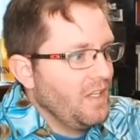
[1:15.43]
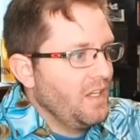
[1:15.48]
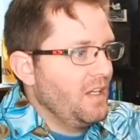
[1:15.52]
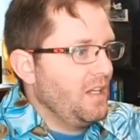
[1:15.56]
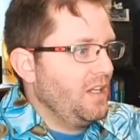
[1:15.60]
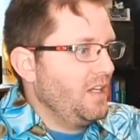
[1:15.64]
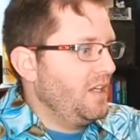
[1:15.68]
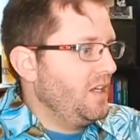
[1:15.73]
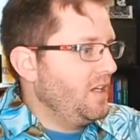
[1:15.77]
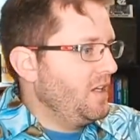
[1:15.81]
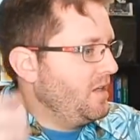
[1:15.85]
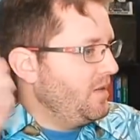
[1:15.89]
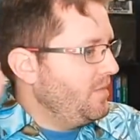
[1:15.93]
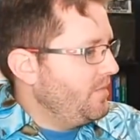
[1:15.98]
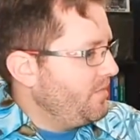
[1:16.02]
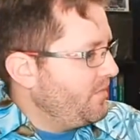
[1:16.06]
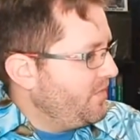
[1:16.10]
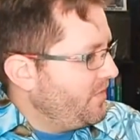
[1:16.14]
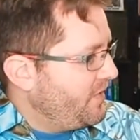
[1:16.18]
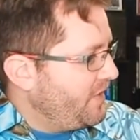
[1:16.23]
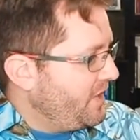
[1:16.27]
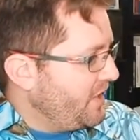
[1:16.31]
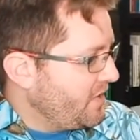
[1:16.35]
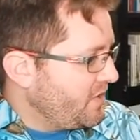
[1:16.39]
Um,
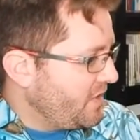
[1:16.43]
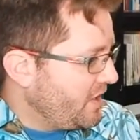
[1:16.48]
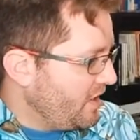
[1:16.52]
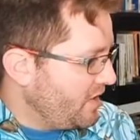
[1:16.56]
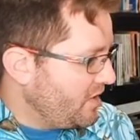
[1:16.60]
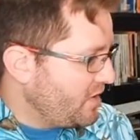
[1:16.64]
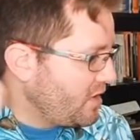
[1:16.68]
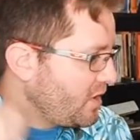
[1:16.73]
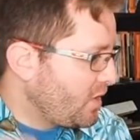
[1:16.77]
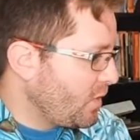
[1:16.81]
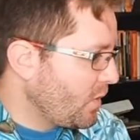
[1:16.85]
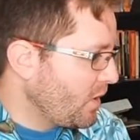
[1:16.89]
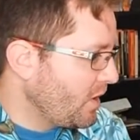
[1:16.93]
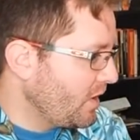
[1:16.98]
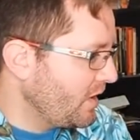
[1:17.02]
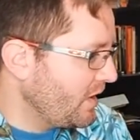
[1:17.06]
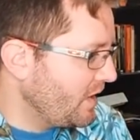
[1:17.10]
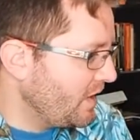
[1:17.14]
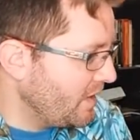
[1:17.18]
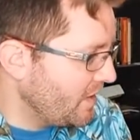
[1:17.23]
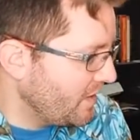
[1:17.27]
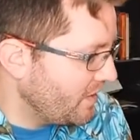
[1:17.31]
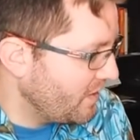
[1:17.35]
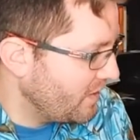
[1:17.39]
things are getting
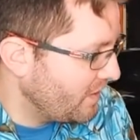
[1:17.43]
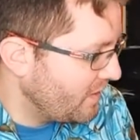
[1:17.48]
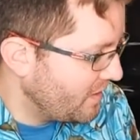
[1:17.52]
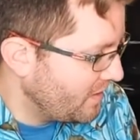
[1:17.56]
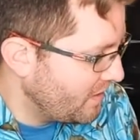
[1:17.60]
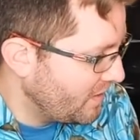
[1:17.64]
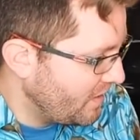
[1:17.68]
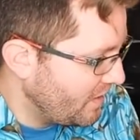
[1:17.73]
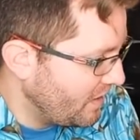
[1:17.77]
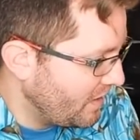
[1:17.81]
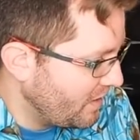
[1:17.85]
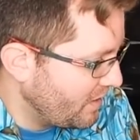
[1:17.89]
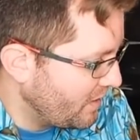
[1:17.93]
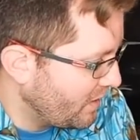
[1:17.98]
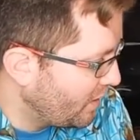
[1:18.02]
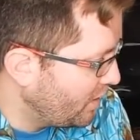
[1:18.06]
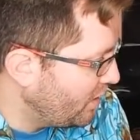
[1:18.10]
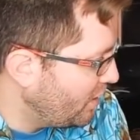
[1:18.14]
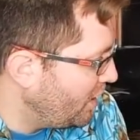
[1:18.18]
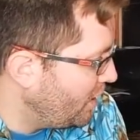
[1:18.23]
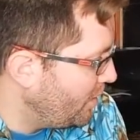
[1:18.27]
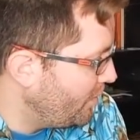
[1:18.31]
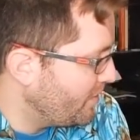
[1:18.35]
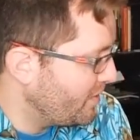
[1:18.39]
squirrely. Uh, the
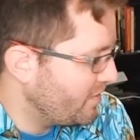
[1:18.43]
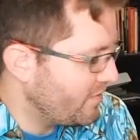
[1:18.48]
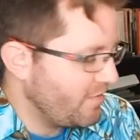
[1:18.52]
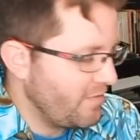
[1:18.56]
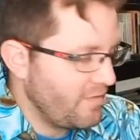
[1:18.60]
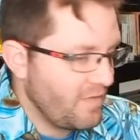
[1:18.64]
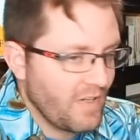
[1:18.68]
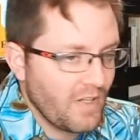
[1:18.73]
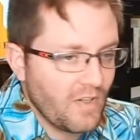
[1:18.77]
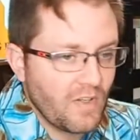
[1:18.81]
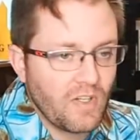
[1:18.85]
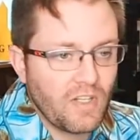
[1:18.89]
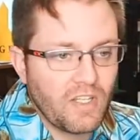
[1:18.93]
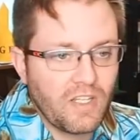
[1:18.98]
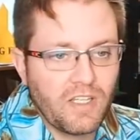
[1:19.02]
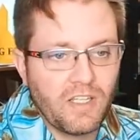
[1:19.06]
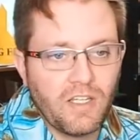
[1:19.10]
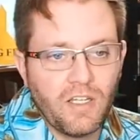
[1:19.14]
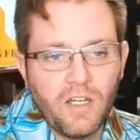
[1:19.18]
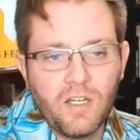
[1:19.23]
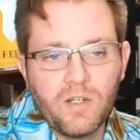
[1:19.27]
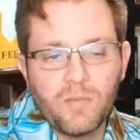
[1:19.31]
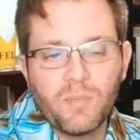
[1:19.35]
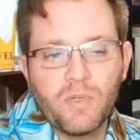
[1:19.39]
globe is
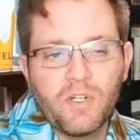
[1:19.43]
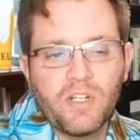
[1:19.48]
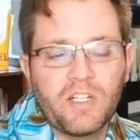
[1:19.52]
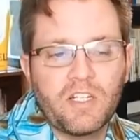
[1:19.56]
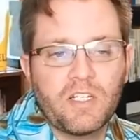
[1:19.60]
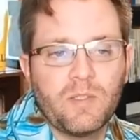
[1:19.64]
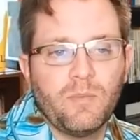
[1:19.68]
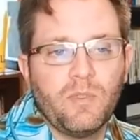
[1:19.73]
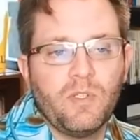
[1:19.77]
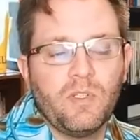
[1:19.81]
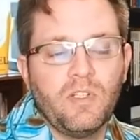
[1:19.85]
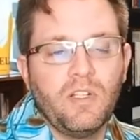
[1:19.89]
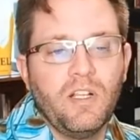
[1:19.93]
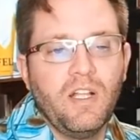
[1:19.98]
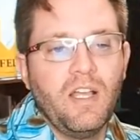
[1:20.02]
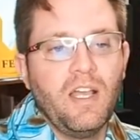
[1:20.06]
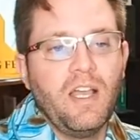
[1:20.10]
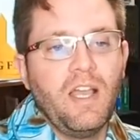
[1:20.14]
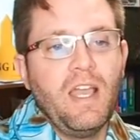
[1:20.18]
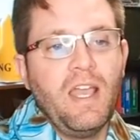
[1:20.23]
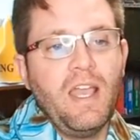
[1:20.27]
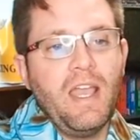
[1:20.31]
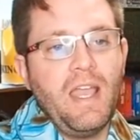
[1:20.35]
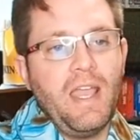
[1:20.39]
very unpredictable.
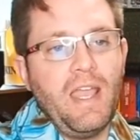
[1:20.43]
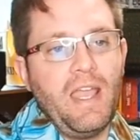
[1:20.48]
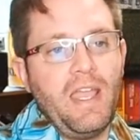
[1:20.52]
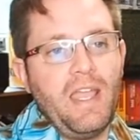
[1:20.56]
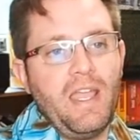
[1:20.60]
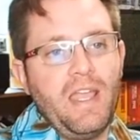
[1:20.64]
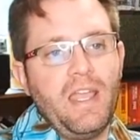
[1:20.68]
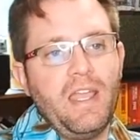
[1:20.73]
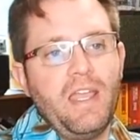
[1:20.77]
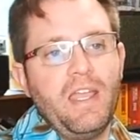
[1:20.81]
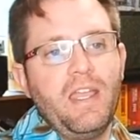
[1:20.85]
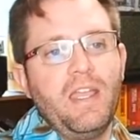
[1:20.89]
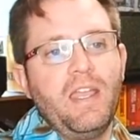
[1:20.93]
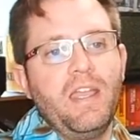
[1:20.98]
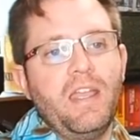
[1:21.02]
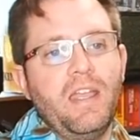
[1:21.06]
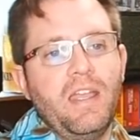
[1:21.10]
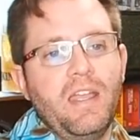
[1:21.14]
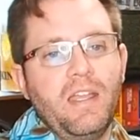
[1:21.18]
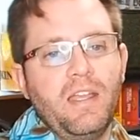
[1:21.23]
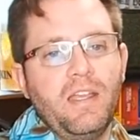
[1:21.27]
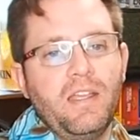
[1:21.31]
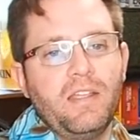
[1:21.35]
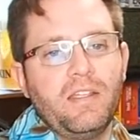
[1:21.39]

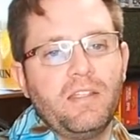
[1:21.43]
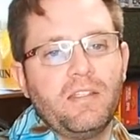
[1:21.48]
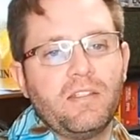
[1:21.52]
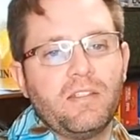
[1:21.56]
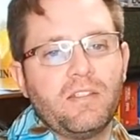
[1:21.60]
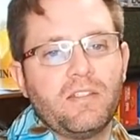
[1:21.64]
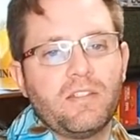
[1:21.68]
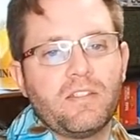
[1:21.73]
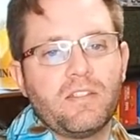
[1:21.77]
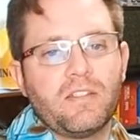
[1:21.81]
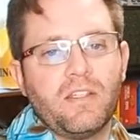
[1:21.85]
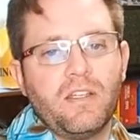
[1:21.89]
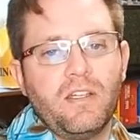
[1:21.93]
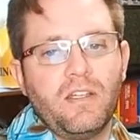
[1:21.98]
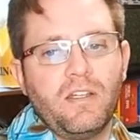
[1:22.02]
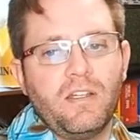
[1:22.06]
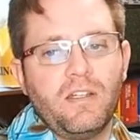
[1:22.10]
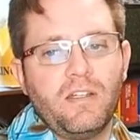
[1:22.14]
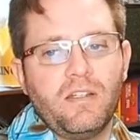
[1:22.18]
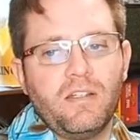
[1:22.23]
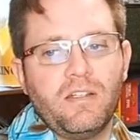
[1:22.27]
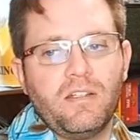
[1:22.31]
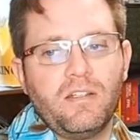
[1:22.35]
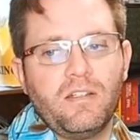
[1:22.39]
And
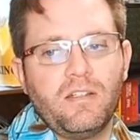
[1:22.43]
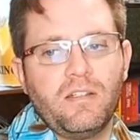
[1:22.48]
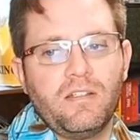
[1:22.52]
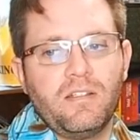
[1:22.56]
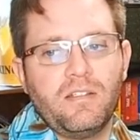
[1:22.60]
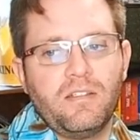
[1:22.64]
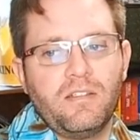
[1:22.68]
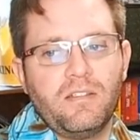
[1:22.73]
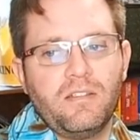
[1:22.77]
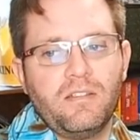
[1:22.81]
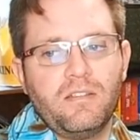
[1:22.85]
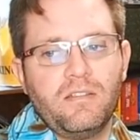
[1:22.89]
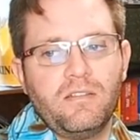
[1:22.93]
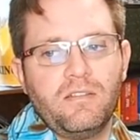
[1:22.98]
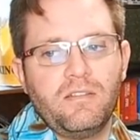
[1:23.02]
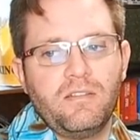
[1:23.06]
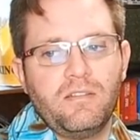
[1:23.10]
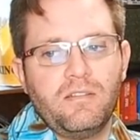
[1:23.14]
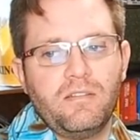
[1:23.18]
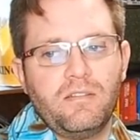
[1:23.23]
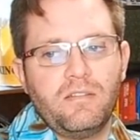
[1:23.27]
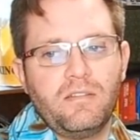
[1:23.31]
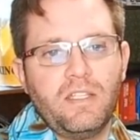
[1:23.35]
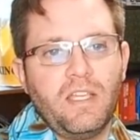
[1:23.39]

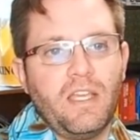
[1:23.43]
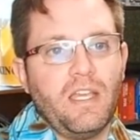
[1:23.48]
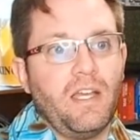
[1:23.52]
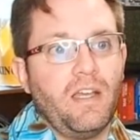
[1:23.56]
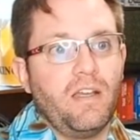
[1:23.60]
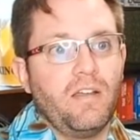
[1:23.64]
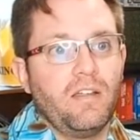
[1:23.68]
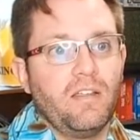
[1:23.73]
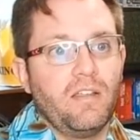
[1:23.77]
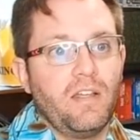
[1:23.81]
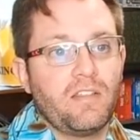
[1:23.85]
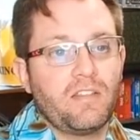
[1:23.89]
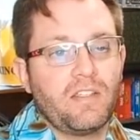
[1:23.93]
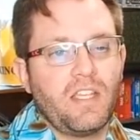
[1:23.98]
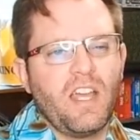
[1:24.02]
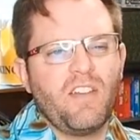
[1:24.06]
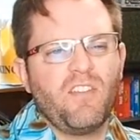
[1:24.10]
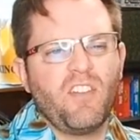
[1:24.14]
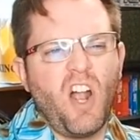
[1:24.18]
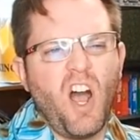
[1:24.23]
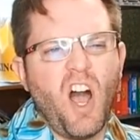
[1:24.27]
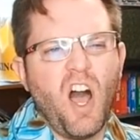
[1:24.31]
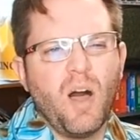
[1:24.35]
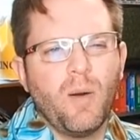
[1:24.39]
uh, yeah, it's
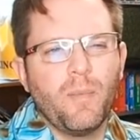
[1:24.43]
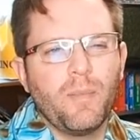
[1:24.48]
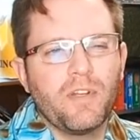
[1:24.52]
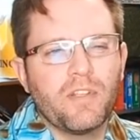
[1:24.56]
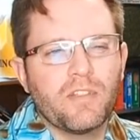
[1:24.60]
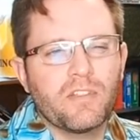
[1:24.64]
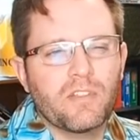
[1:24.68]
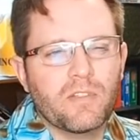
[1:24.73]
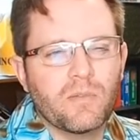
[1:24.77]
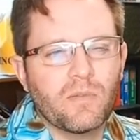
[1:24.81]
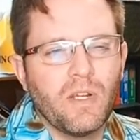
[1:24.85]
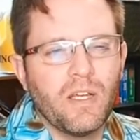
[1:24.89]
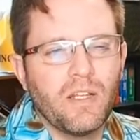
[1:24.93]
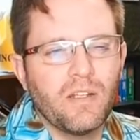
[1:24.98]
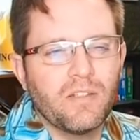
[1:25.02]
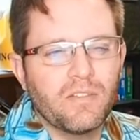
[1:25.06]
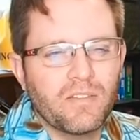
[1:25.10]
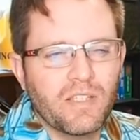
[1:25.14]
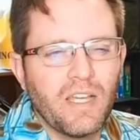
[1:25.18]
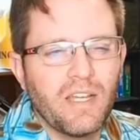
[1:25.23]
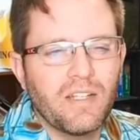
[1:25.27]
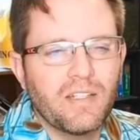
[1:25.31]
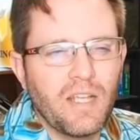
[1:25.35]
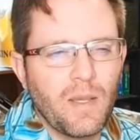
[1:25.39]
kind of an ominous threat.
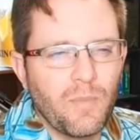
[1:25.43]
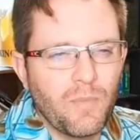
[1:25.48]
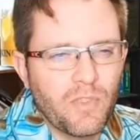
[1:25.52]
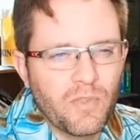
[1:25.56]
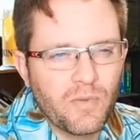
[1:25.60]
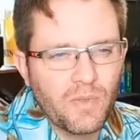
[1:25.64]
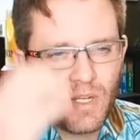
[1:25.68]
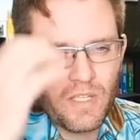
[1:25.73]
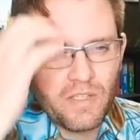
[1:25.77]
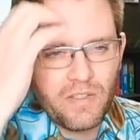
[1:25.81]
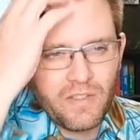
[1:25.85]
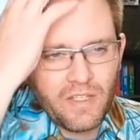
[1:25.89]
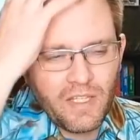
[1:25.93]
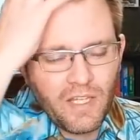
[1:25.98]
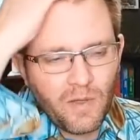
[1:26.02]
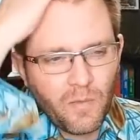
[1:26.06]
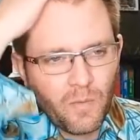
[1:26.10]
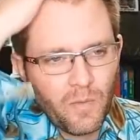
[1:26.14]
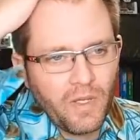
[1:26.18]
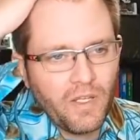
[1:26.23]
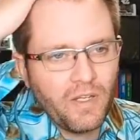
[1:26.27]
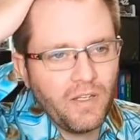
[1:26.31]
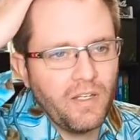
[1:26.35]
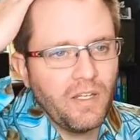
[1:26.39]
It's kind of type of threat you get
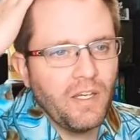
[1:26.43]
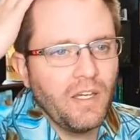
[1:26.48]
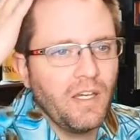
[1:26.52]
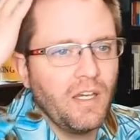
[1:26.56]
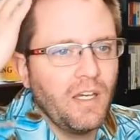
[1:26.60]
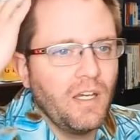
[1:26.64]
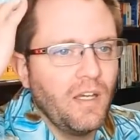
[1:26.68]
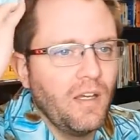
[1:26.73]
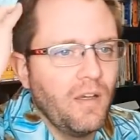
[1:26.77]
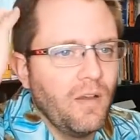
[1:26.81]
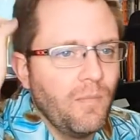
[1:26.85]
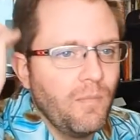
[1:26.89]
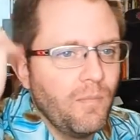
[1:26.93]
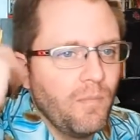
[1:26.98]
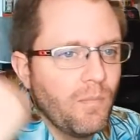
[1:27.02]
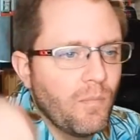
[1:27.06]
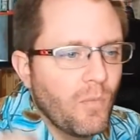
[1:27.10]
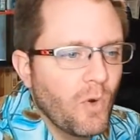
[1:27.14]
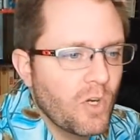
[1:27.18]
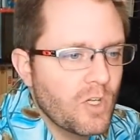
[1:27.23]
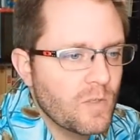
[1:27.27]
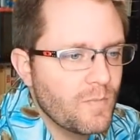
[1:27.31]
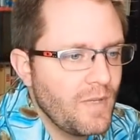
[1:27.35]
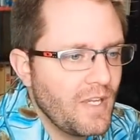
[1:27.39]
when uh,
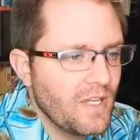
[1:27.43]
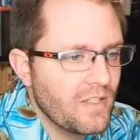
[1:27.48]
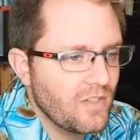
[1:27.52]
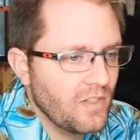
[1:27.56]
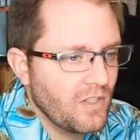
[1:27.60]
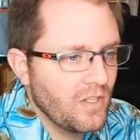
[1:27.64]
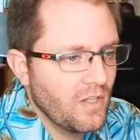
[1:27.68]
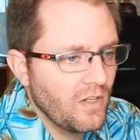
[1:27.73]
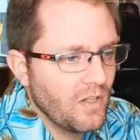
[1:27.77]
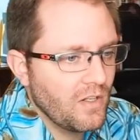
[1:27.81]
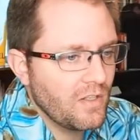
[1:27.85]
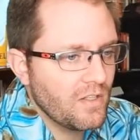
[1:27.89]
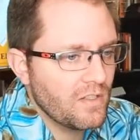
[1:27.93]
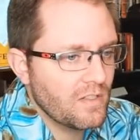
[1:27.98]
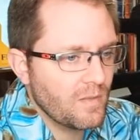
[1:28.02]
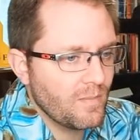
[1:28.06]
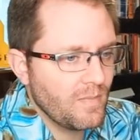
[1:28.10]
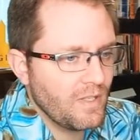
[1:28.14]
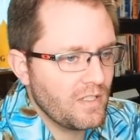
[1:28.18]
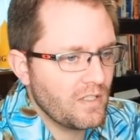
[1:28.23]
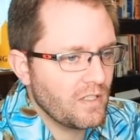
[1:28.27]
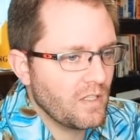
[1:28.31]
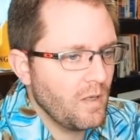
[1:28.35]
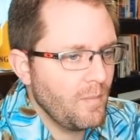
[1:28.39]
mortgage-backed securities are
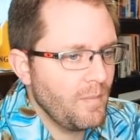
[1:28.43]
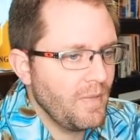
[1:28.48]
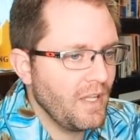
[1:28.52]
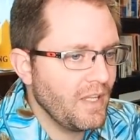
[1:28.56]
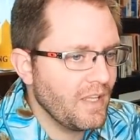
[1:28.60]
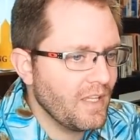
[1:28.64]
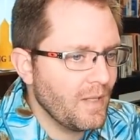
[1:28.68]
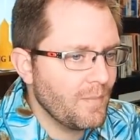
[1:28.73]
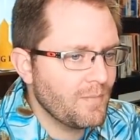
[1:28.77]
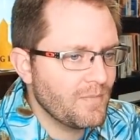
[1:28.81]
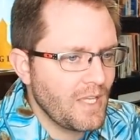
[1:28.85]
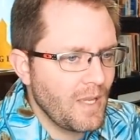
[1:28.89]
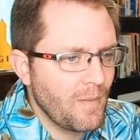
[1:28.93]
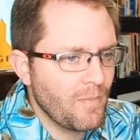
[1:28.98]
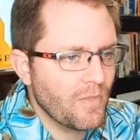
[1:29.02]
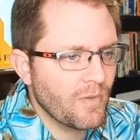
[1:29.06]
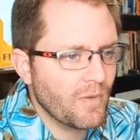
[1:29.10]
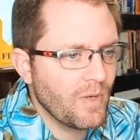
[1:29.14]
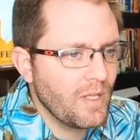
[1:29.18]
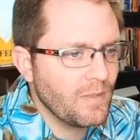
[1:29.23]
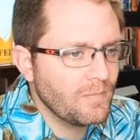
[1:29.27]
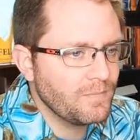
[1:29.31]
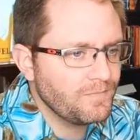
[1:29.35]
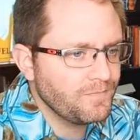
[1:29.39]
about to go belly up type
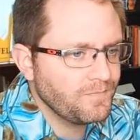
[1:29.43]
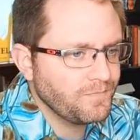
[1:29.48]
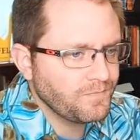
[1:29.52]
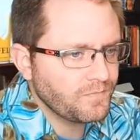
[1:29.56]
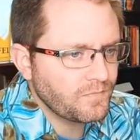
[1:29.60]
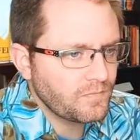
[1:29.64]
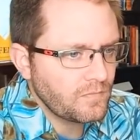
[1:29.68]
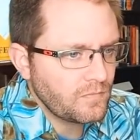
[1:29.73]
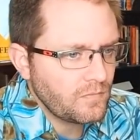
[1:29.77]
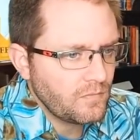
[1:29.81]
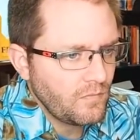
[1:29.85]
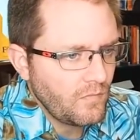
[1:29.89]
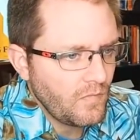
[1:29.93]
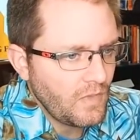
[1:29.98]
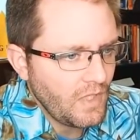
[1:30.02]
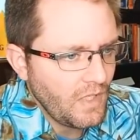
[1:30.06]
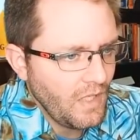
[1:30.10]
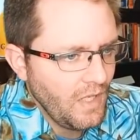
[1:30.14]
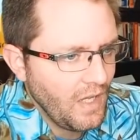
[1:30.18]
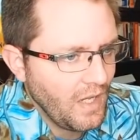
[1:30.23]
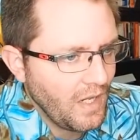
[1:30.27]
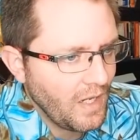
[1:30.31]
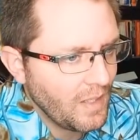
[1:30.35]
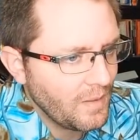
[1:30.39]
threat.
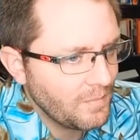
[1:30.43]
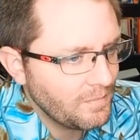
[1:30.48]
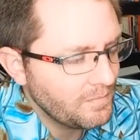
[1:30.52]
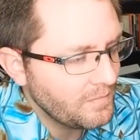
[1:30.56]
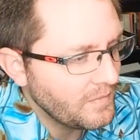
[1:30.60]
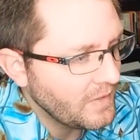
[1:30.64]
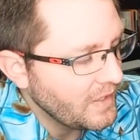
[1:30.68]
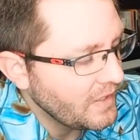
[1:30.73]
Um,